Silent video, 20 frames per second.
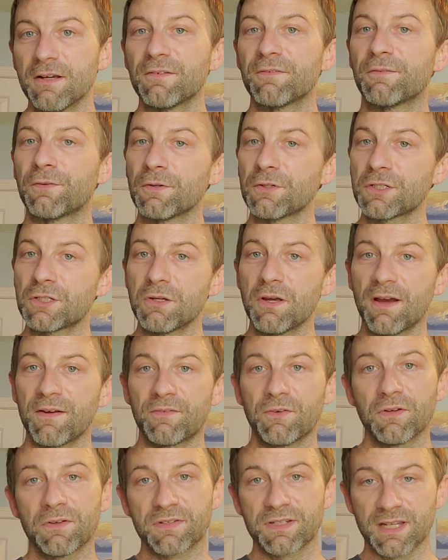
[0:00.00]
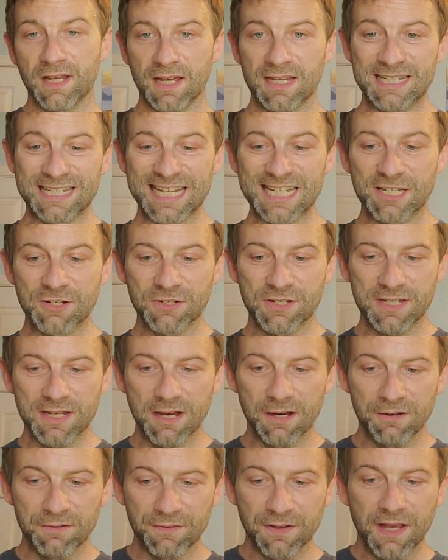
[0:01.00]
First, you have to assess
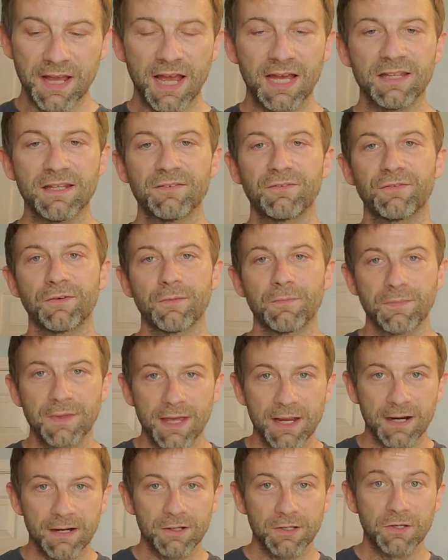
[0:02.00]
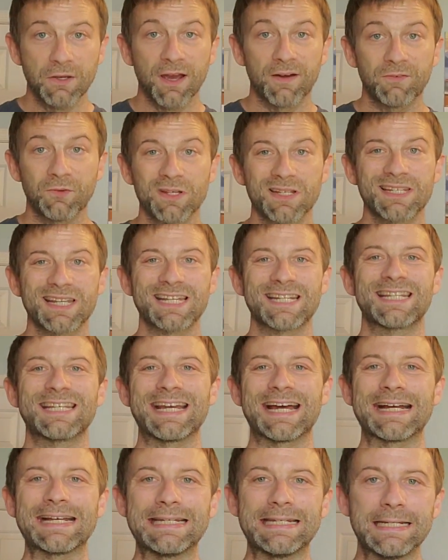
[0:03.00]
yourself, and then from there, you have to assess
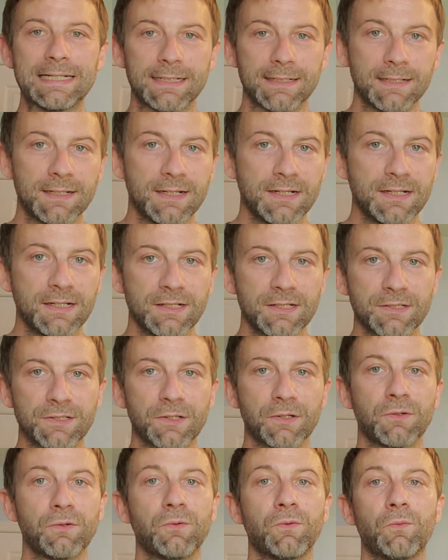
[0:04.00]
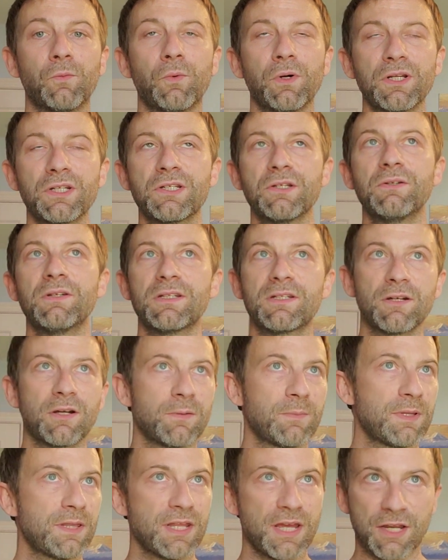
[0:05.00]
the idea. So once you
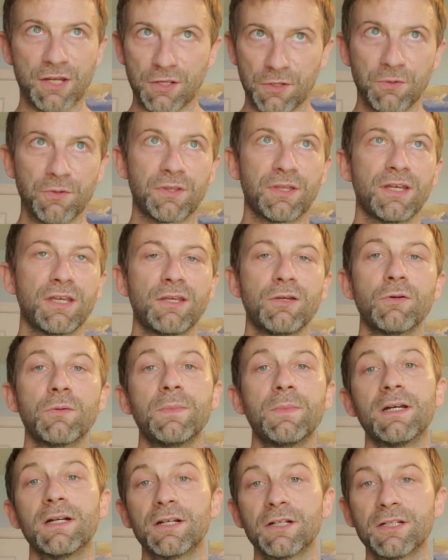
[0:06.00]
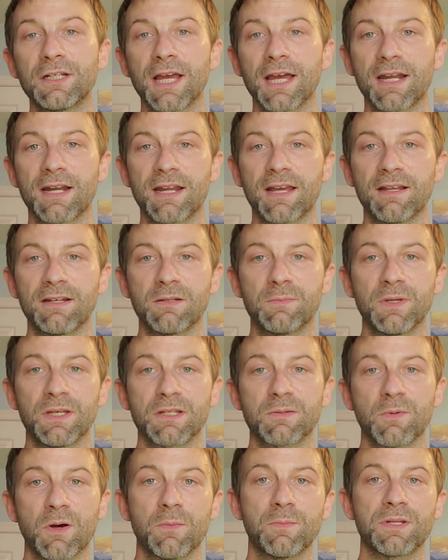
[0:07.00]
determine that you think you would be a good candidate to be a
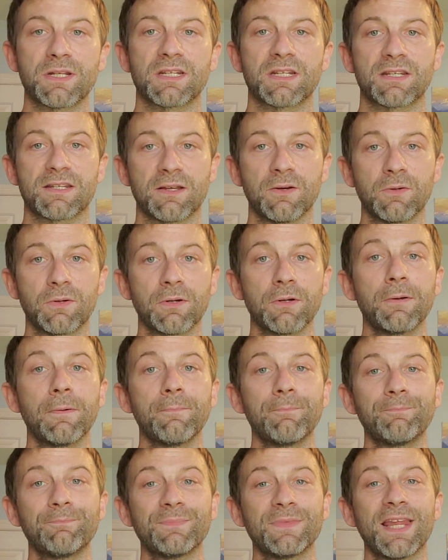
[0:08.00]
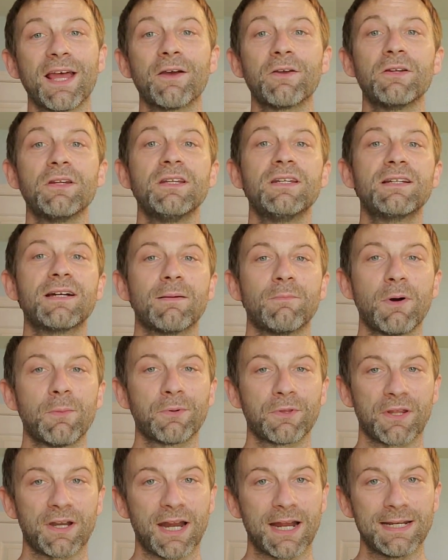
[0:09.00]
small business owner, now you need to come up
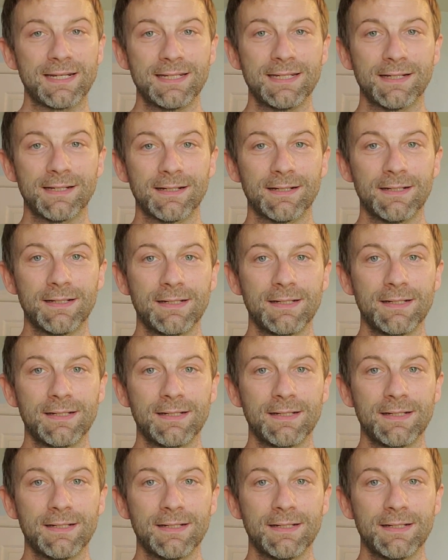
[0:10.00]
with an idea.